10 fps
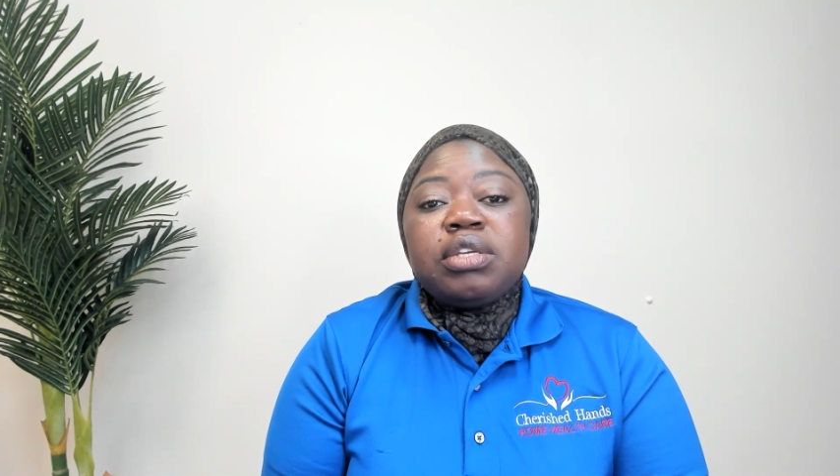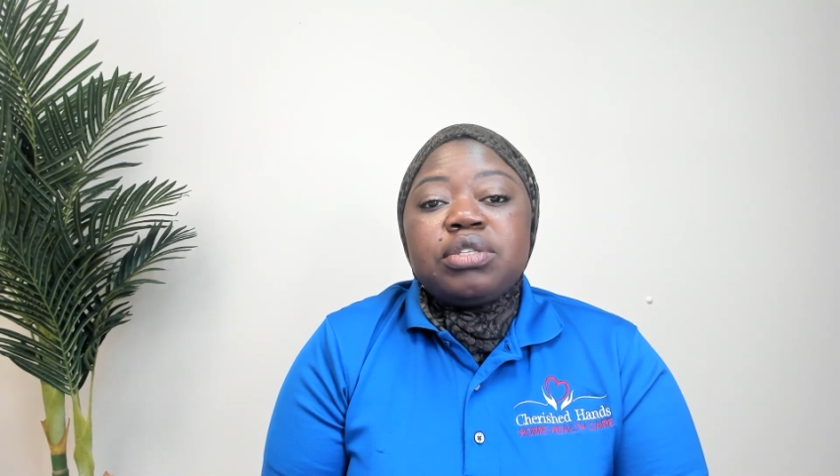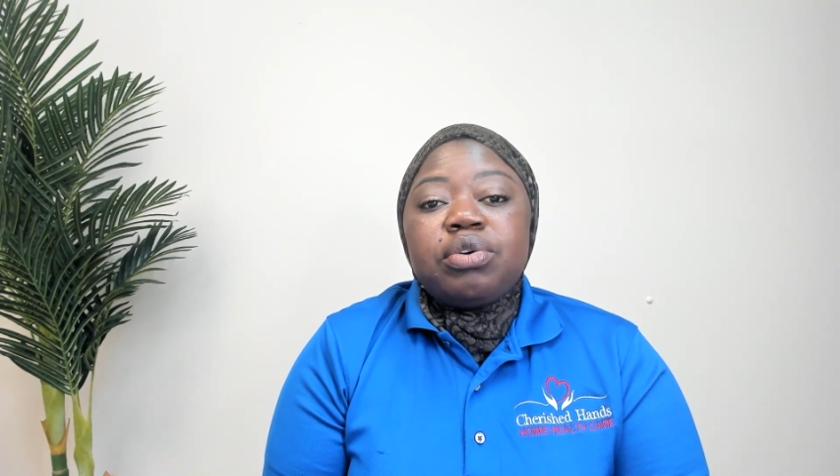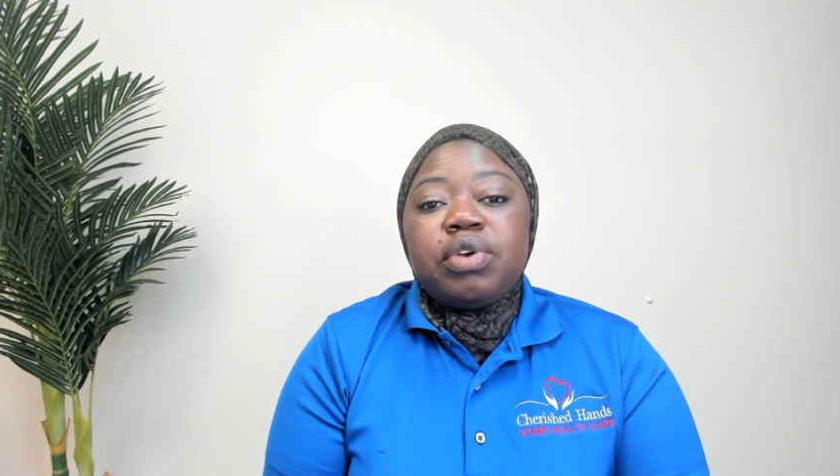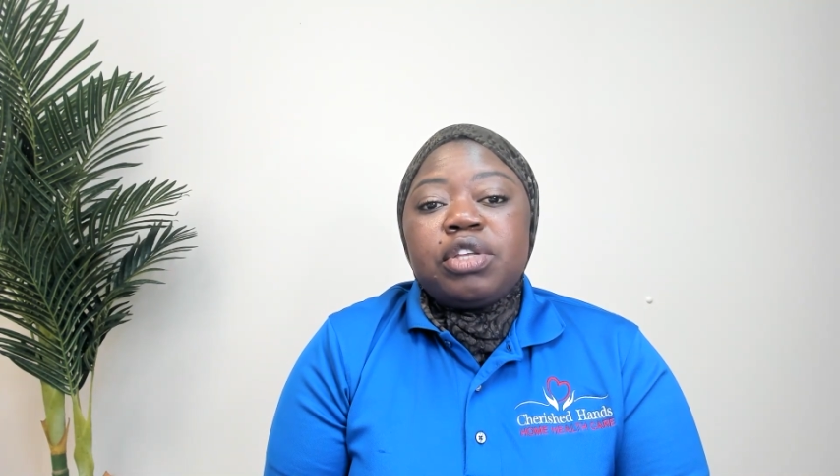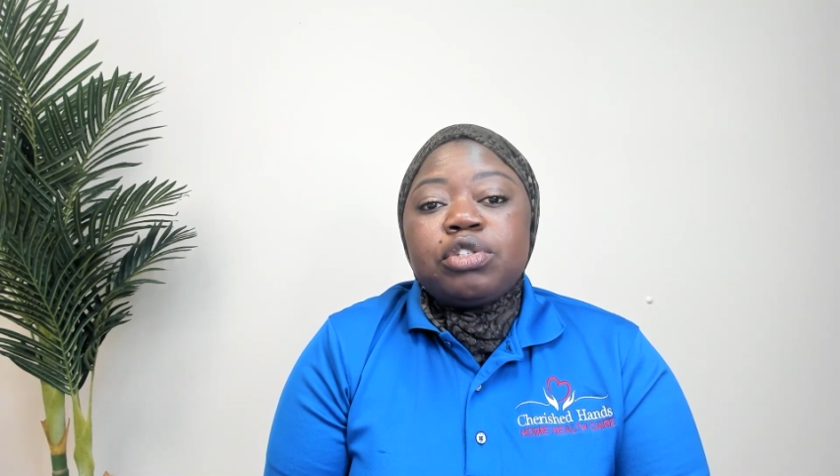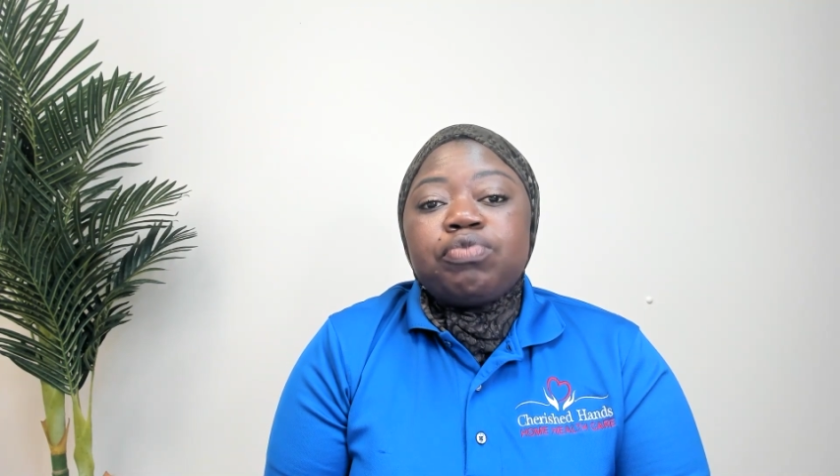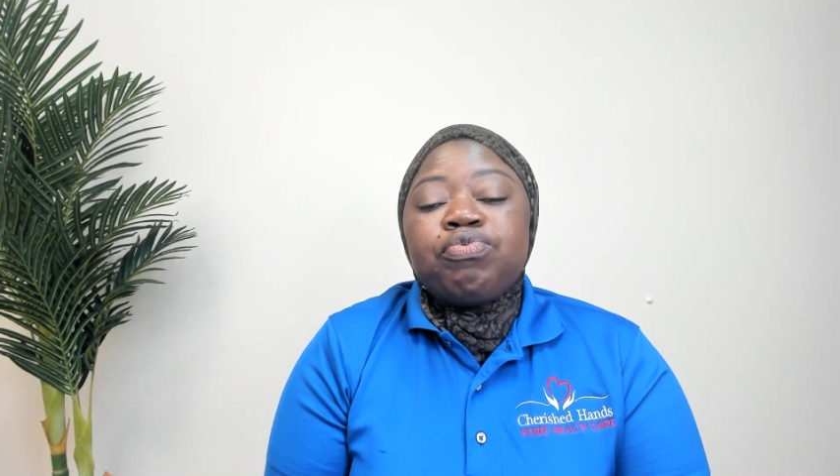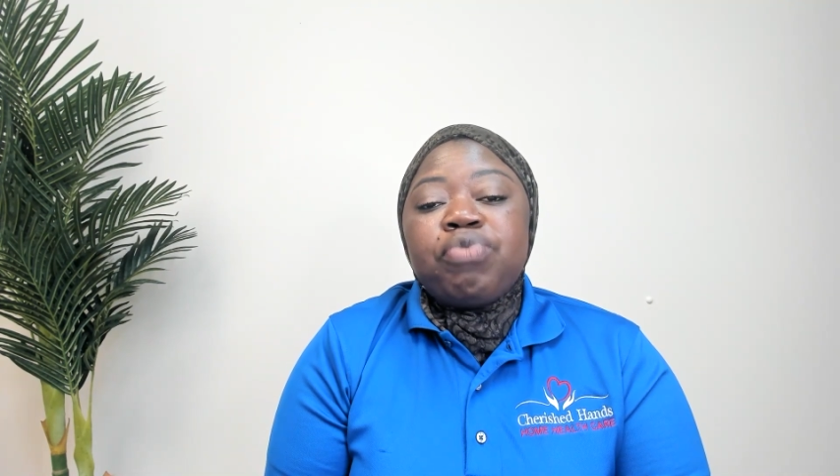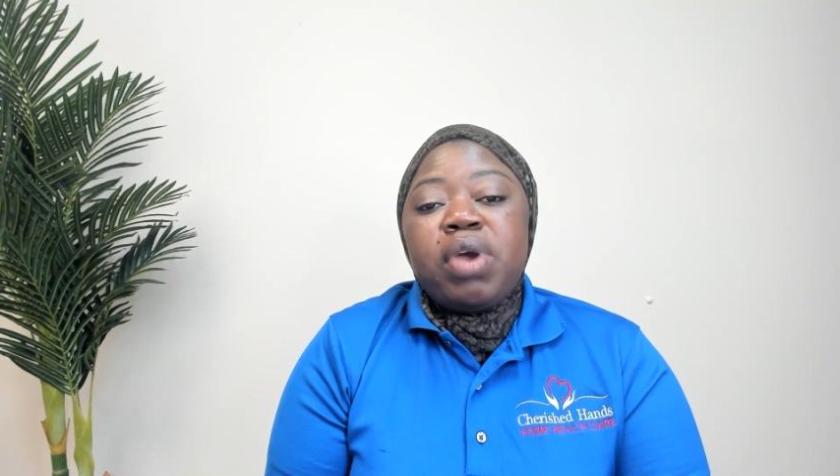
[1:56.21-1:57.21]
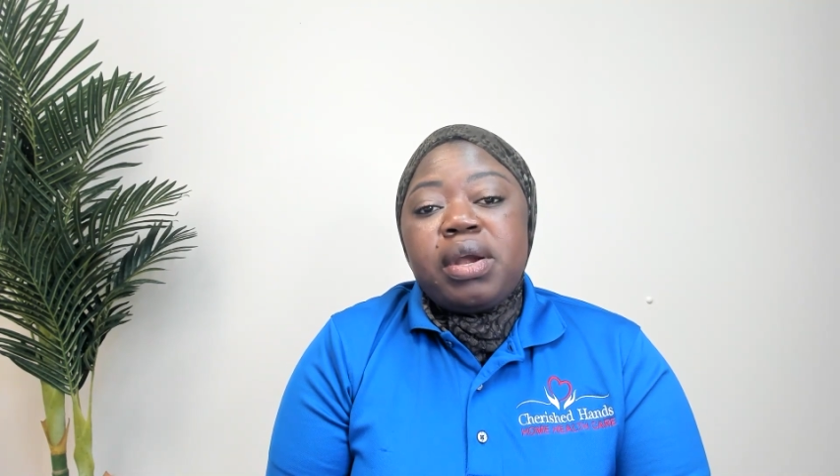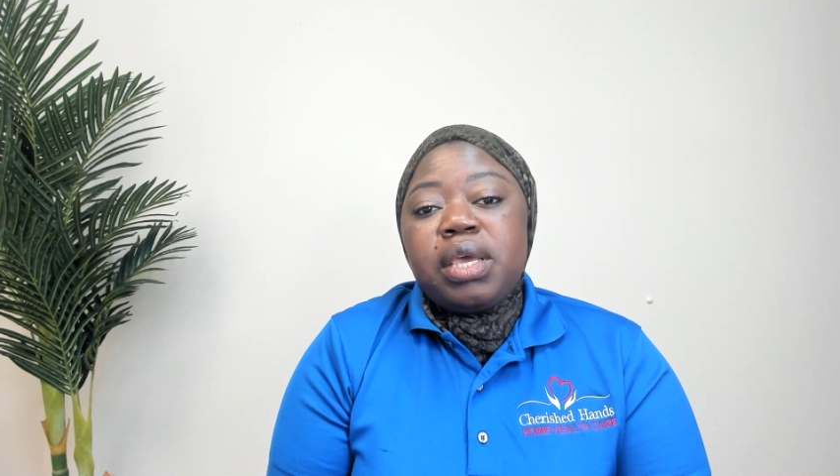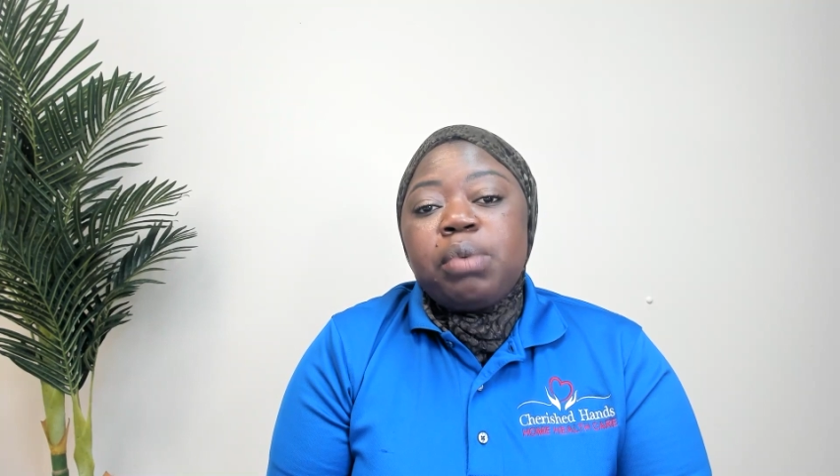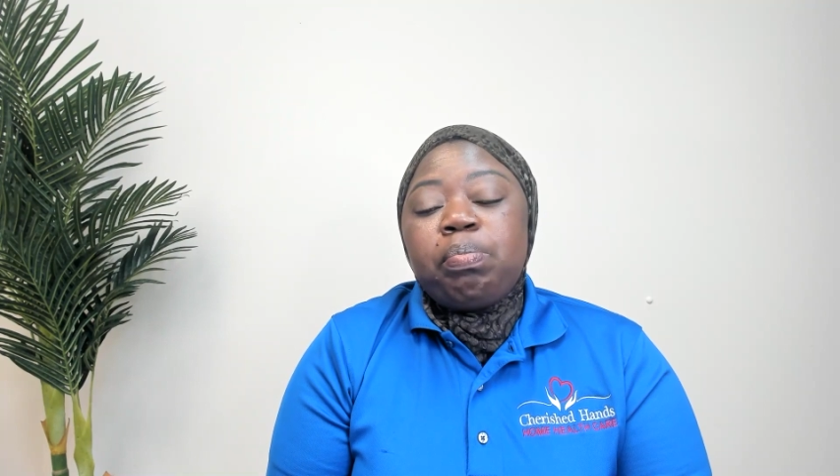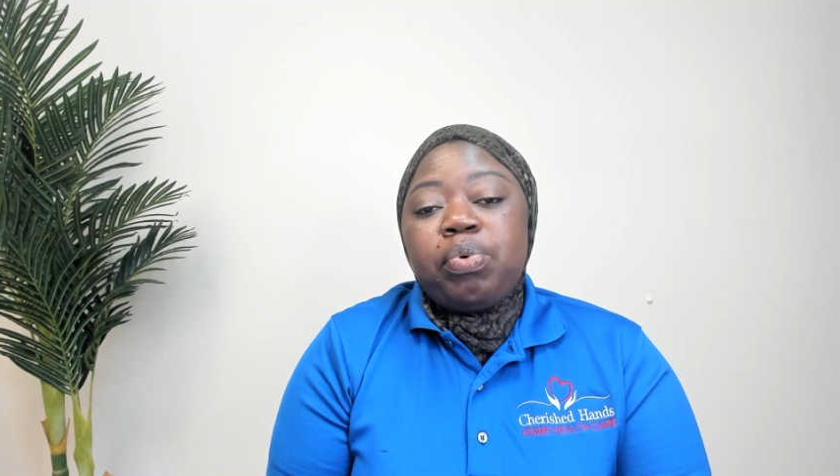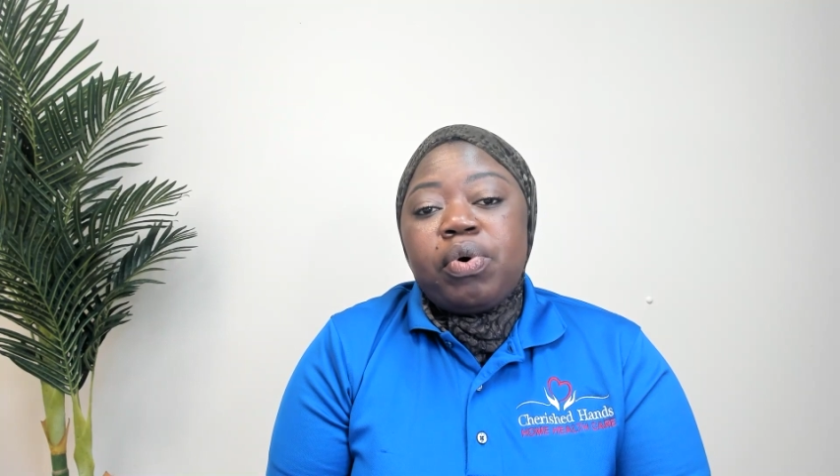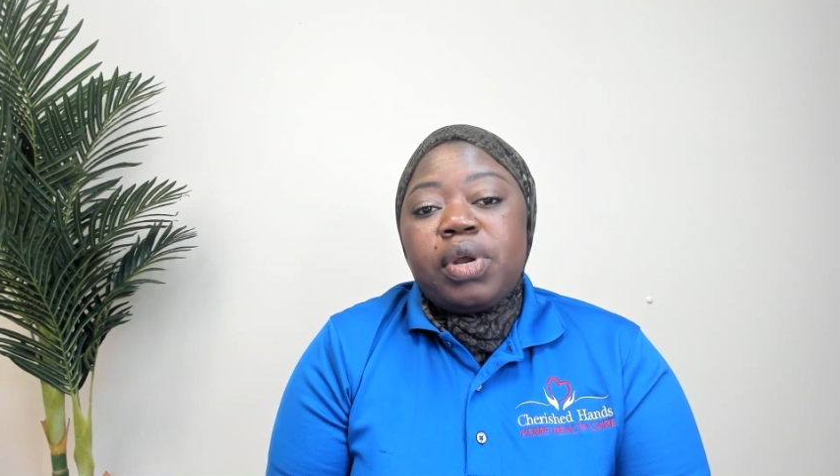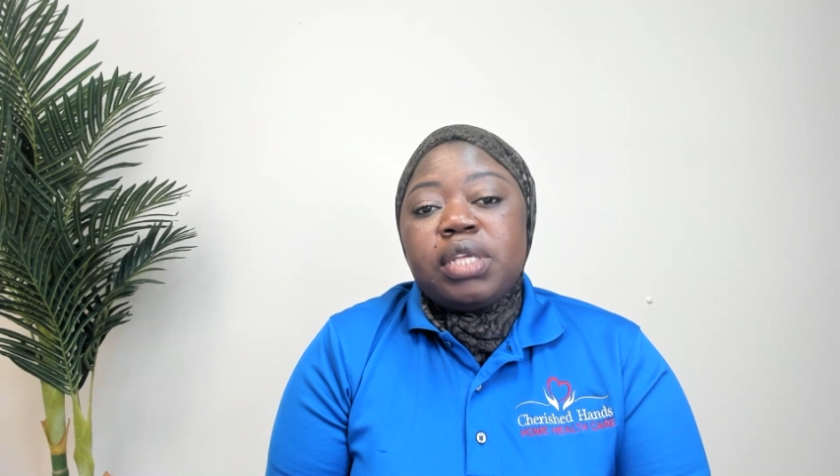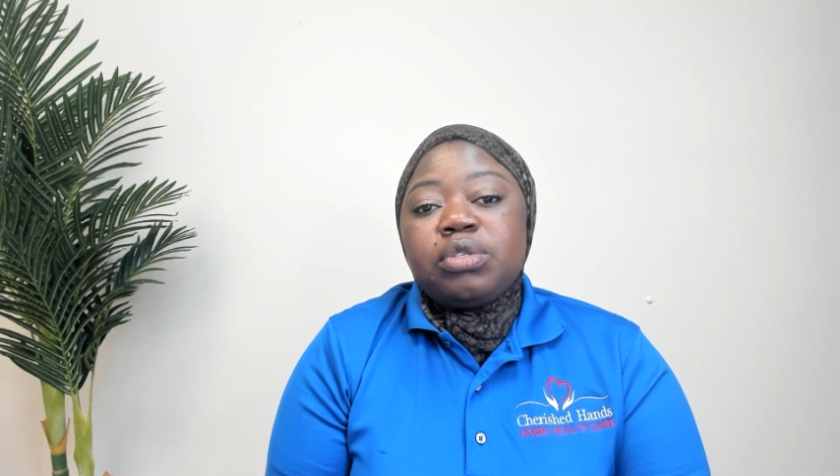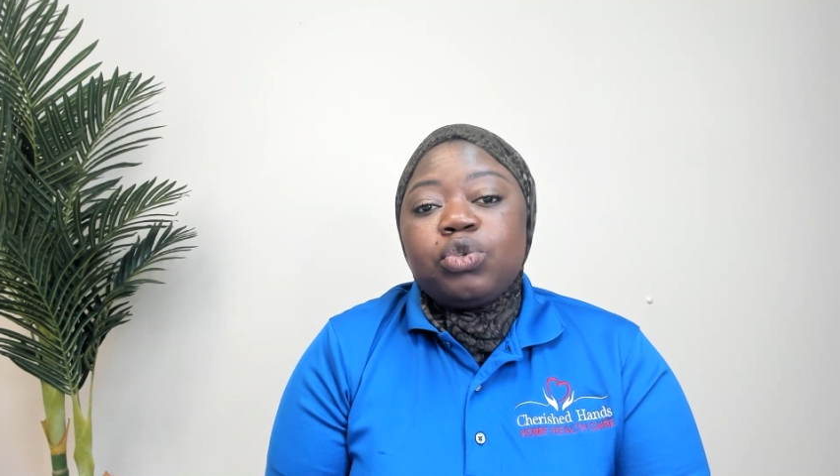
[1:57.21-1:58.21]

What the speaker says: So it's very important